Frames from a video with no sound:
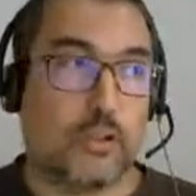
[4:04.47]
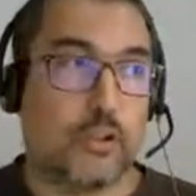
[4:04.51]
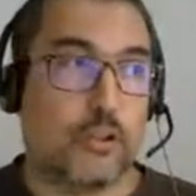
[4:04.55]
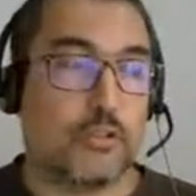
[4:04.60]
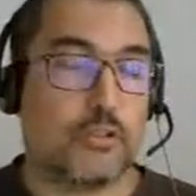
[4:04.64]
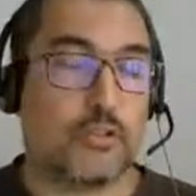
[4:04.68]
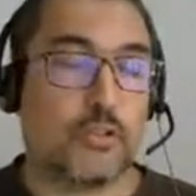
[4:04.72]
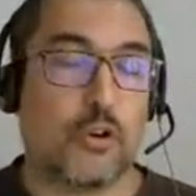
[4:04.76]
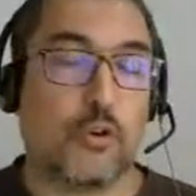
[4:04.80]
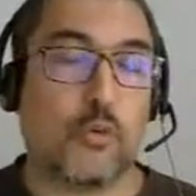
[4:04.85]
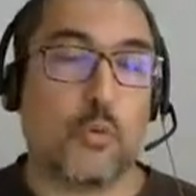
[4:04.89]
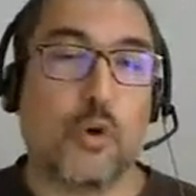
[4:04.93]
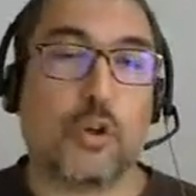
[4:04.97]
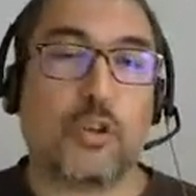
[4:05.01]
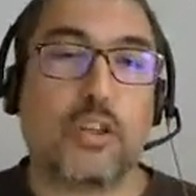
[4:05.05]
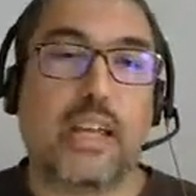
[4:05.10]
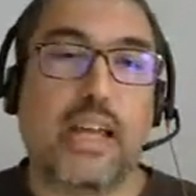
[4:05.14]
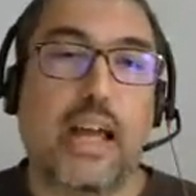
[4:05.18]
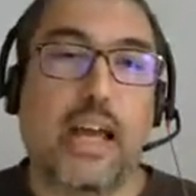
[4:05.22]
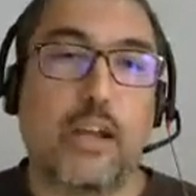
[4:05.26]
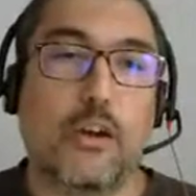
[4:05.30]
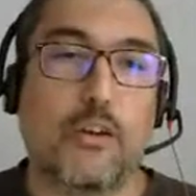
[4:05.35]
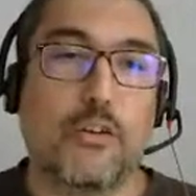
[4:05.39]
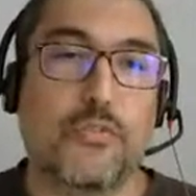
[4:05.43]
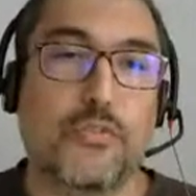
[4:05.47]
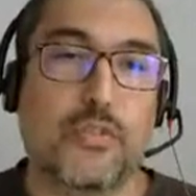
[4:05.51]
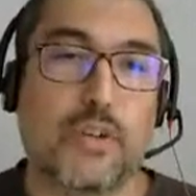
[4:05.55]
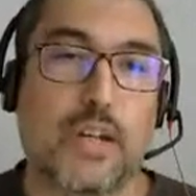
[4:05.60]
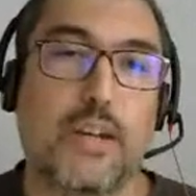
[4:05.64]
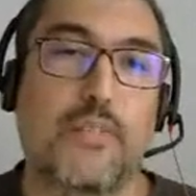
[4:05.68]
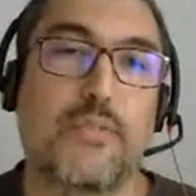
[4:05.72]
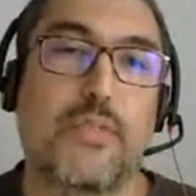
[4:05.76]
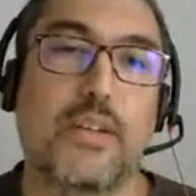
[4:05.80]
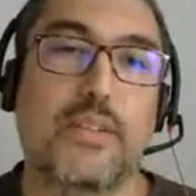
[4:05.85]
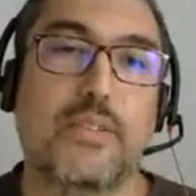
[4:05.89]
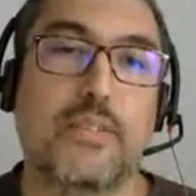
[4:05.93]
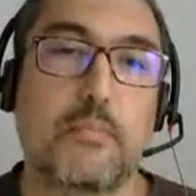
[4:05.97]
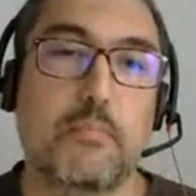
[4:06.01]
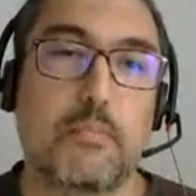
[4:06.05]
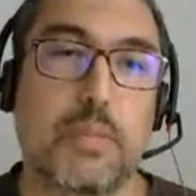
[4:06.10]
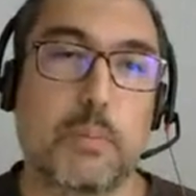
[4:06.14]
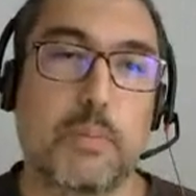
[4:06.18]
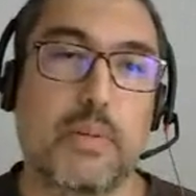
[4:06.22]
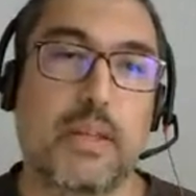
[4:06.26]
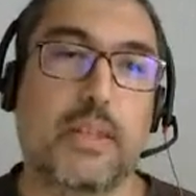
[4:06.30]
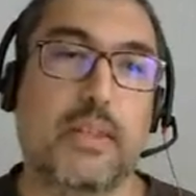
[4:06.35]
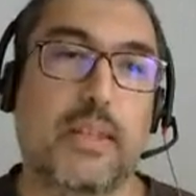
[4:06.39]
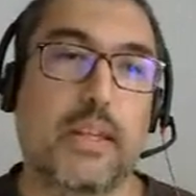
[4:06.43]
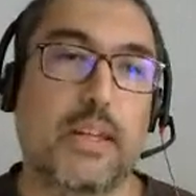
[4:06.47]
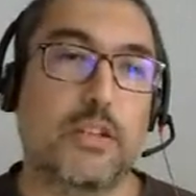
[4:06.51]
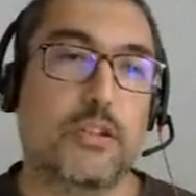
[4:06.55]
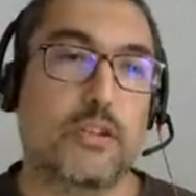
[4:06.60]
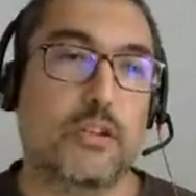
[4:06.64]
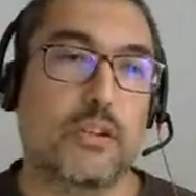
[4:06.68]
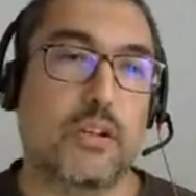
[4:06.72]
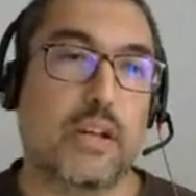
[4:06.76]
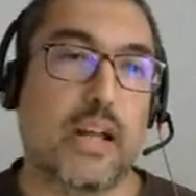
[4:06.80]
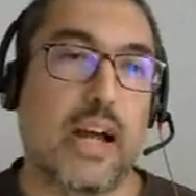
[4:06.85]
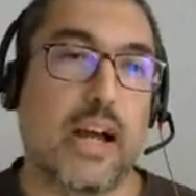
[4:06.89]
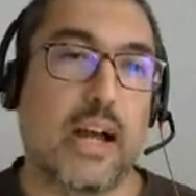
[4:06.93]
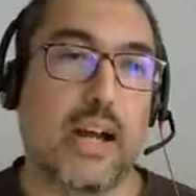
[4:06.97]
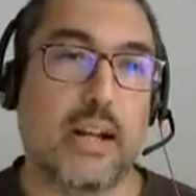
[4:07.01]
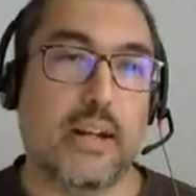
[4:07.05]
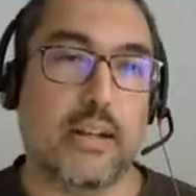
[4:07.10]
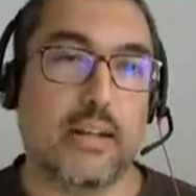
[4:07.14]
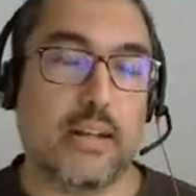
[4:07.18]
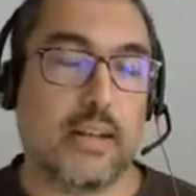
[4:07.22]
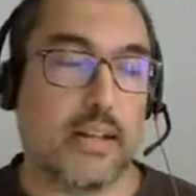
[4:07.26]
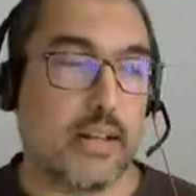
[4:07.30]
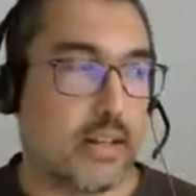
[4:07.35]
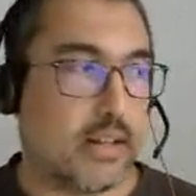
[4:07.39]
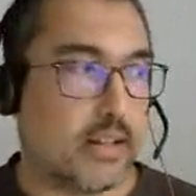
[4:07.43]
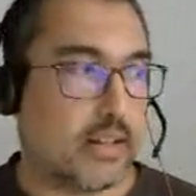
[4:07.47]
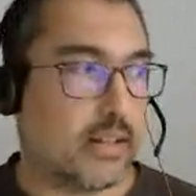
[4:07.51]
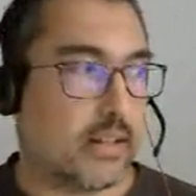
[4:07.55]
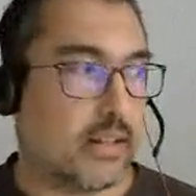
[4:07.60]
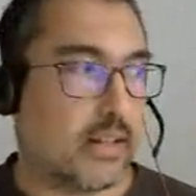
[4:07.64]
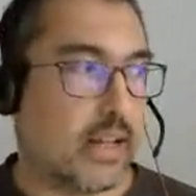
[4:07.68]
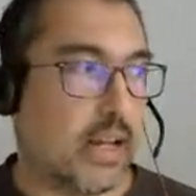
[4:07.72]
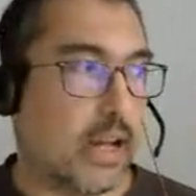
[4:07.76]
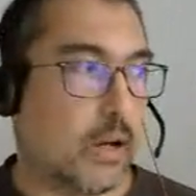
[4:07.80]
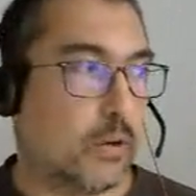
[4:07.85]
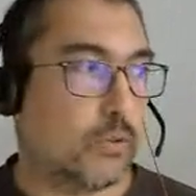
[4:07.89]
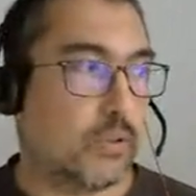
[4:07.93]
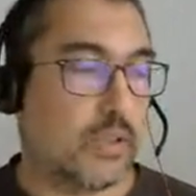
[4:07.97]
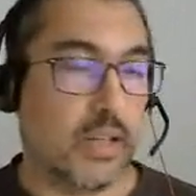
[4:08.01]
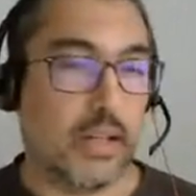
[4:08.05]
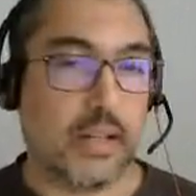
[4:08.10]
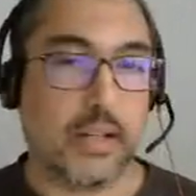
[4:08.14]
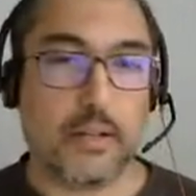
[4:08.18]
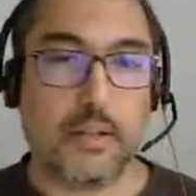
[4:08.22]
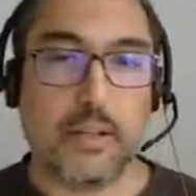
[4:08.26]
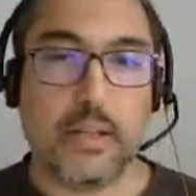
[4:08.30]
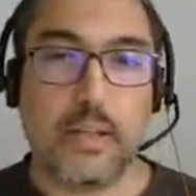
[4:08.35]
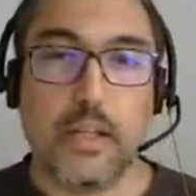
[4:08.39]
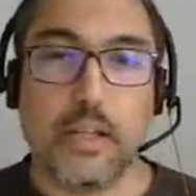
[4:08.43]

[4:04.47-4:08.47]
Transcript: No? So what kind of reference implementation are uh, out there?